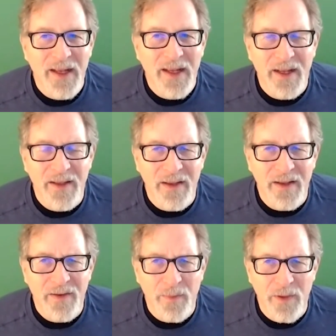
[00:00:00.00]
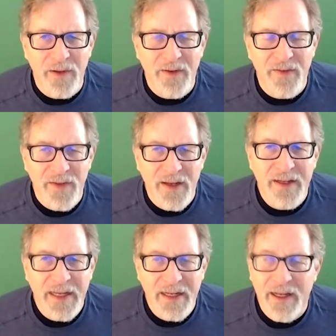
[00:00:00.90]
And its ability to say,
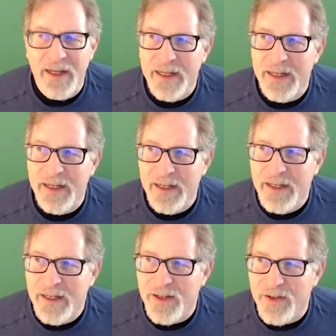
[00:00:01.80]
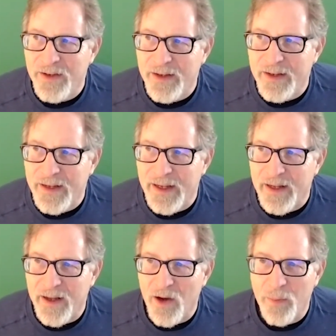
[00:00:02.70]
can I
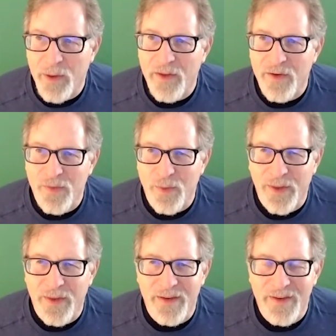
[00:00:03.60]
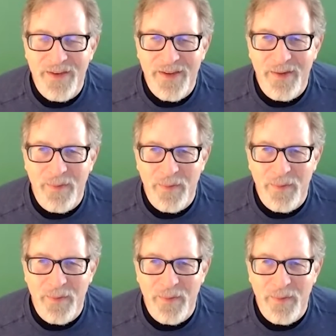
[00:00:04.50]
help others with this
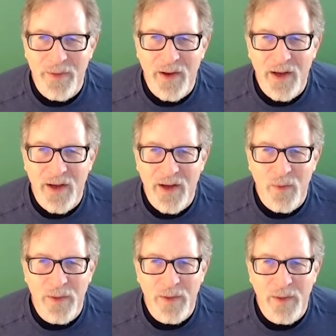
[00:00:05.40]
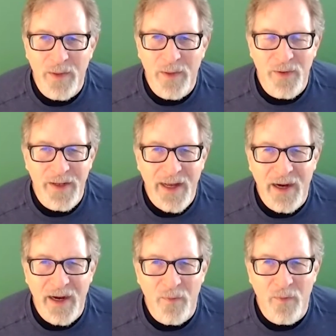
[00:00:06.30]
beyond doing now,
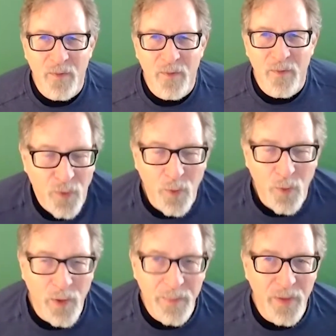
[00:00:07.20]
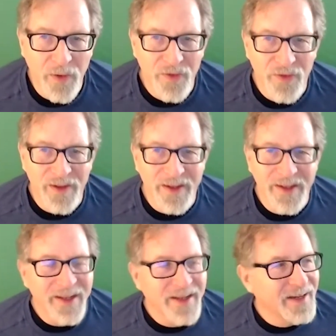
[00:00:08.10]
working just for one person
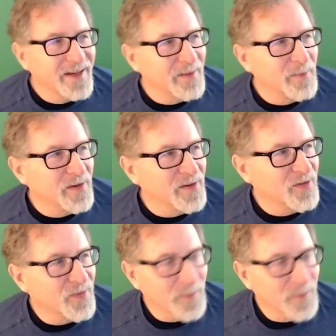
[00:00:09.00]
and in the business from